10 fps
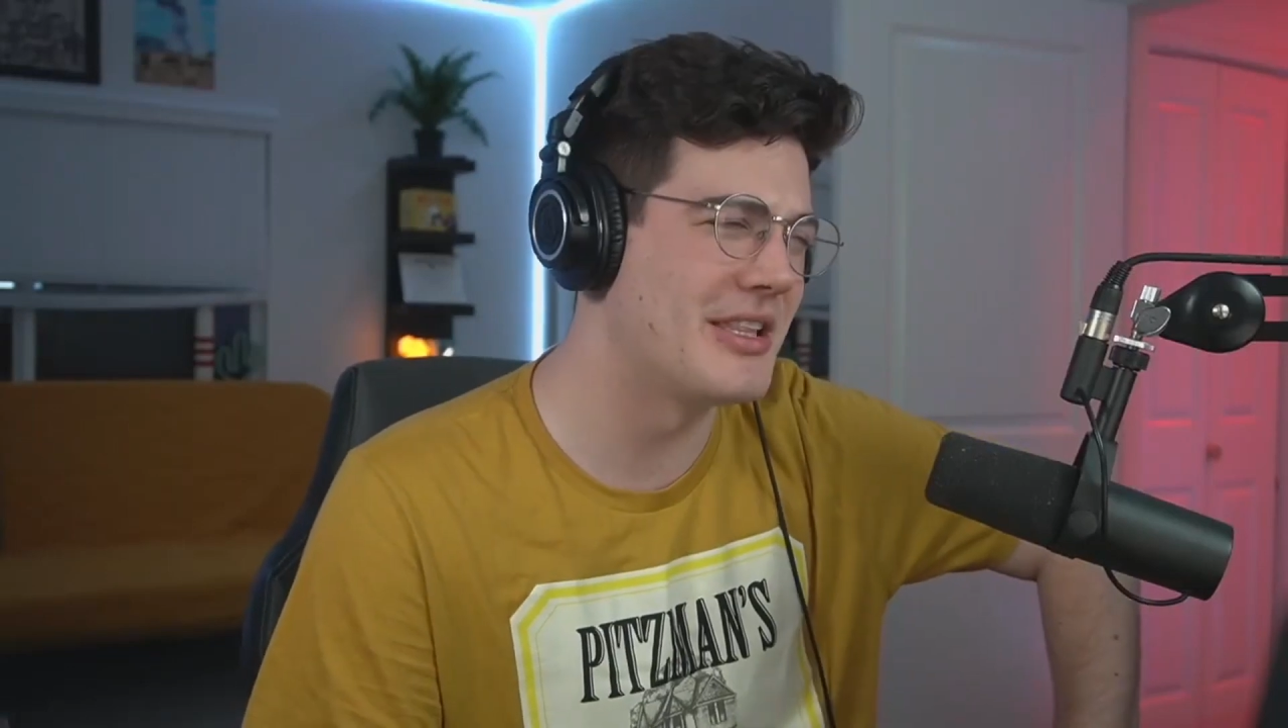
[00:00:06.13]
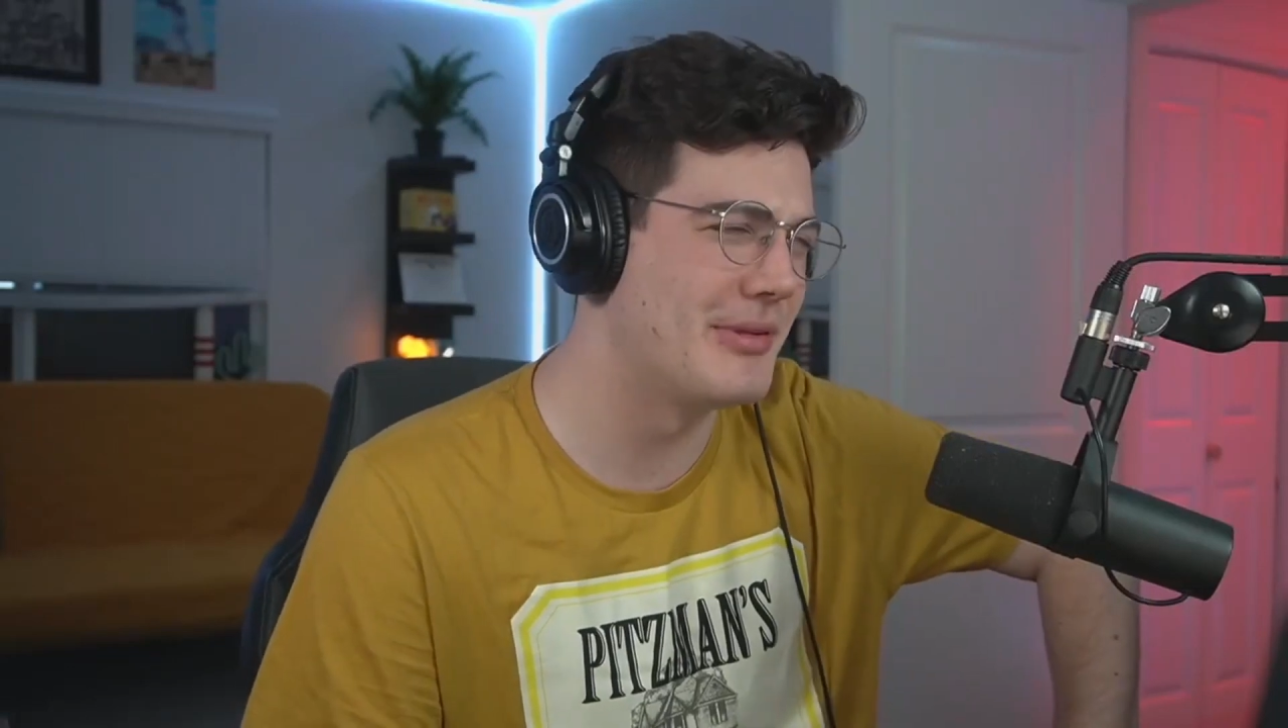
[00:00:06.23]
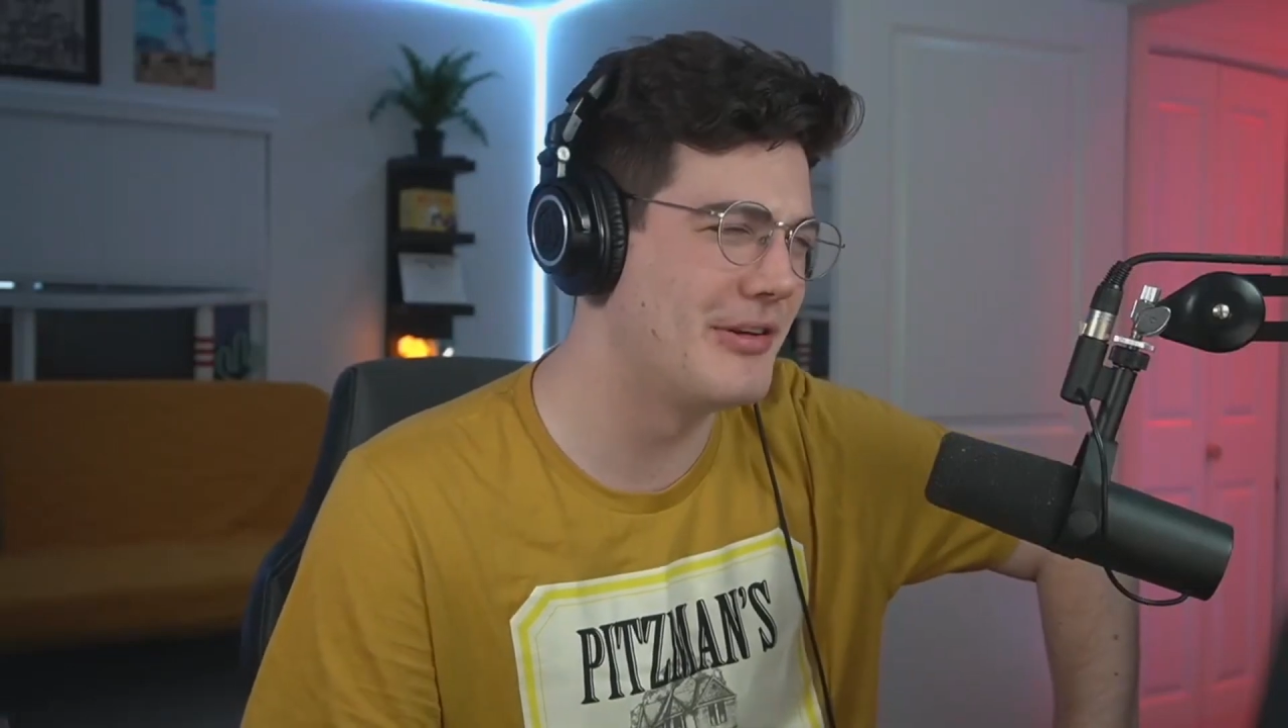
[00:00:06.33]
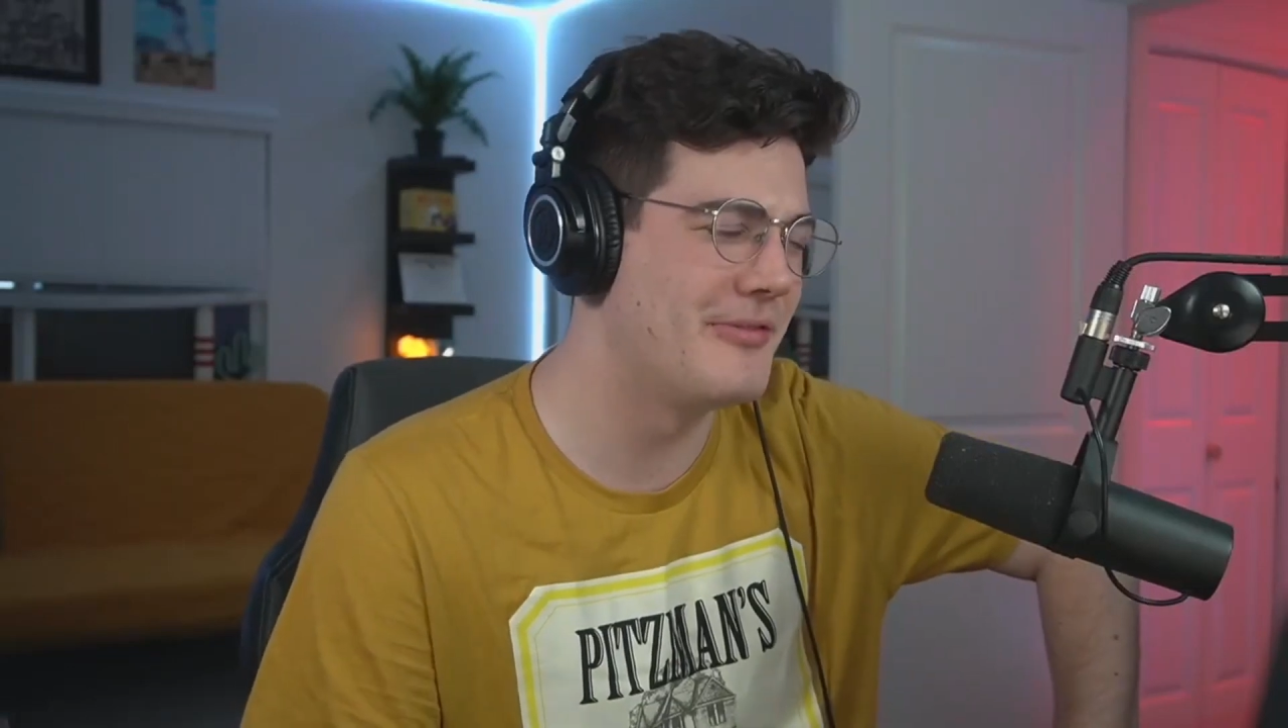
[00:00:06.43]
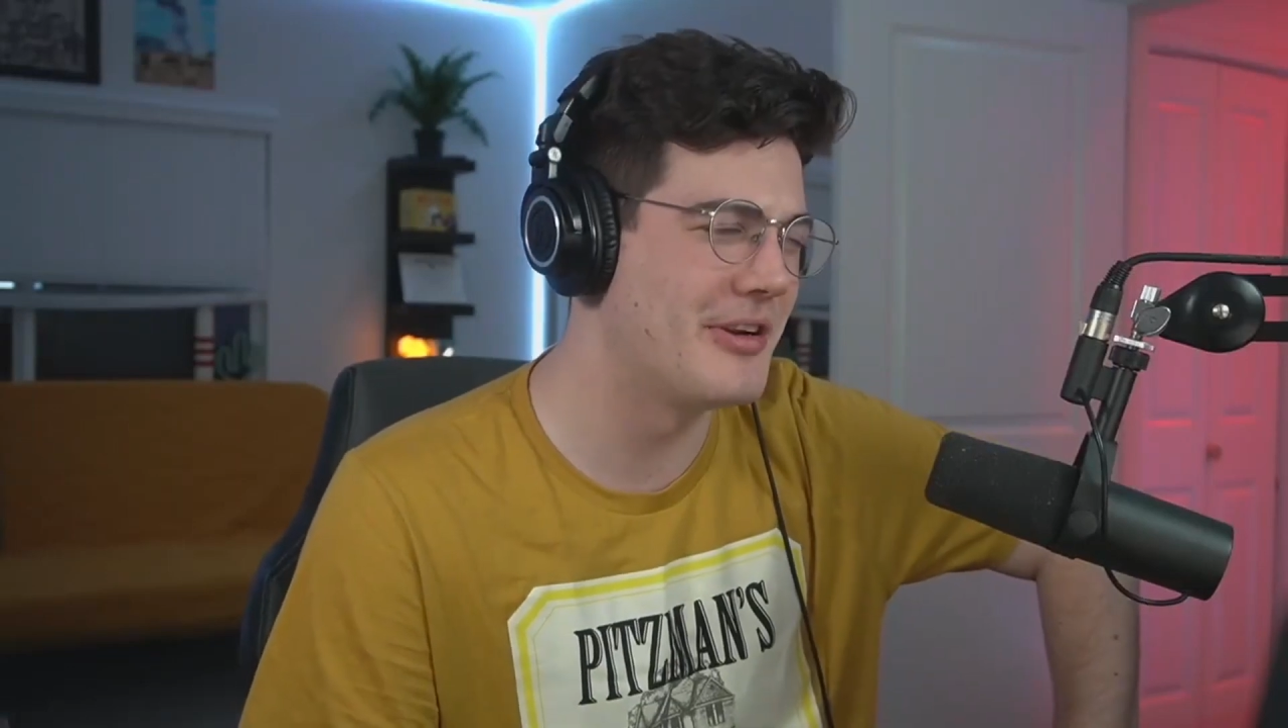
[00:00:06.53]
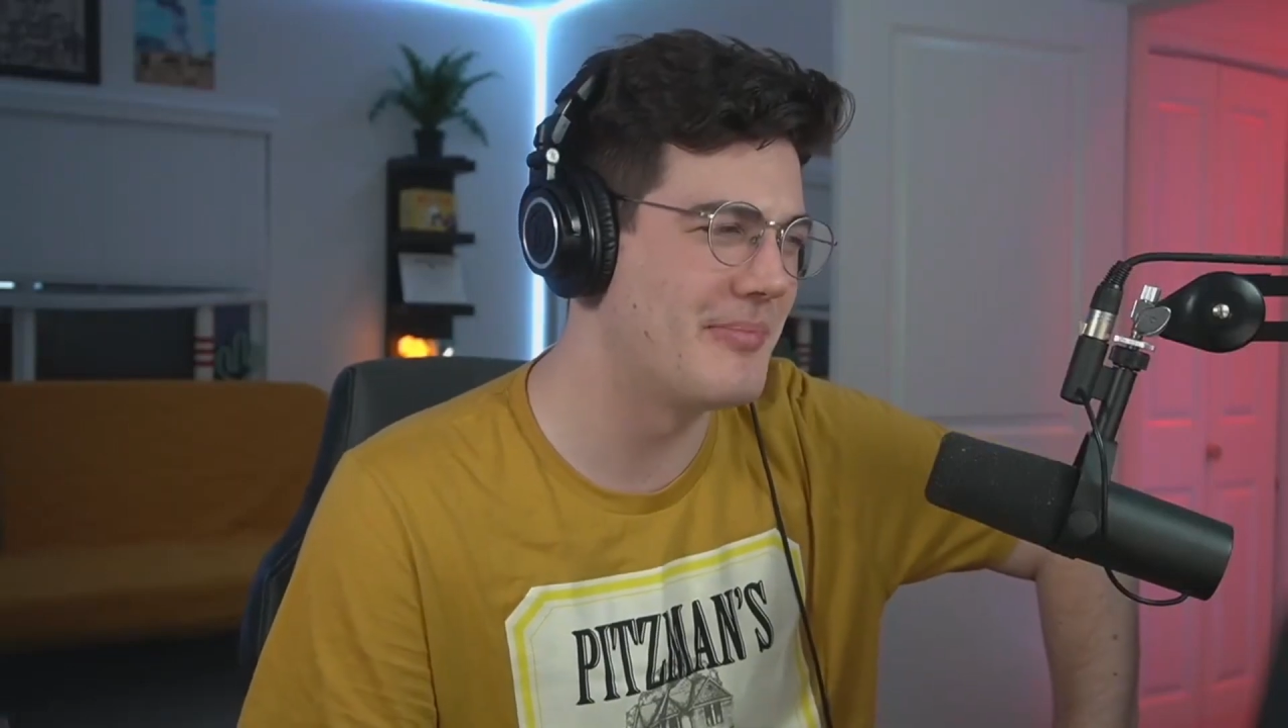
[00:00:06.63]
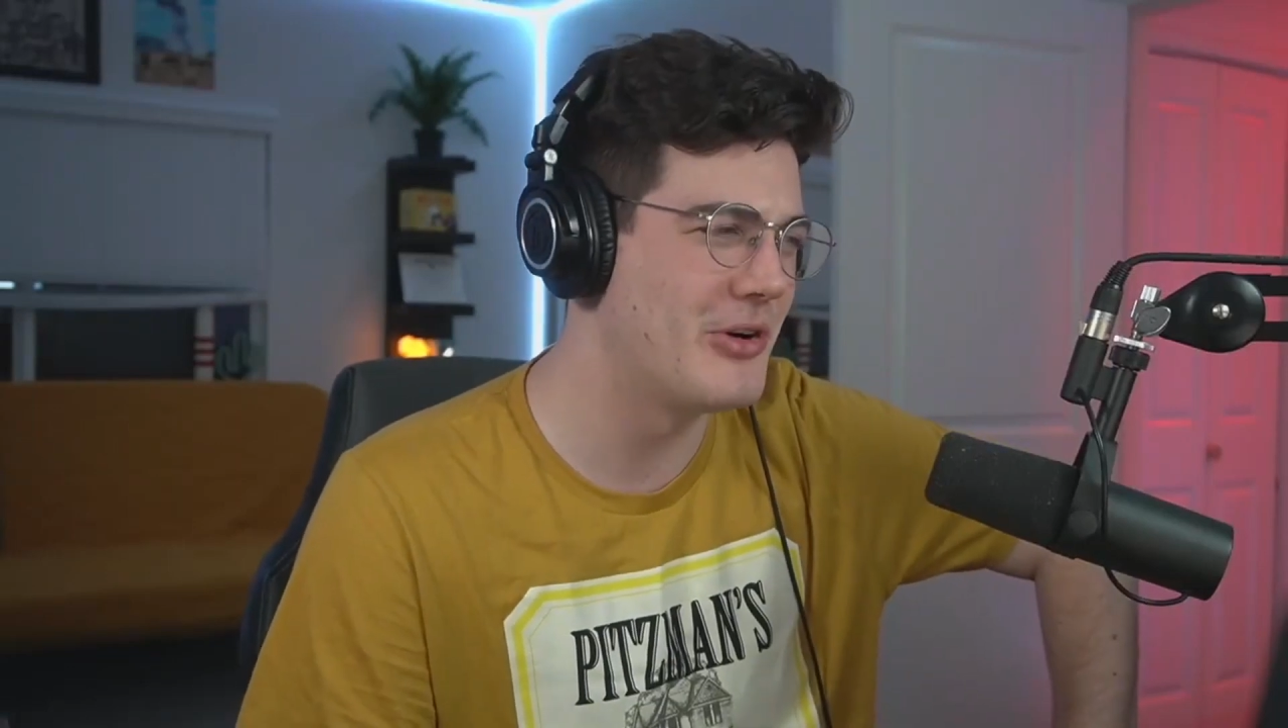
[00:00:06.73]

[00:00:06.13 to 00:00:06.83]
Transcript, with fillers: about the blue-footed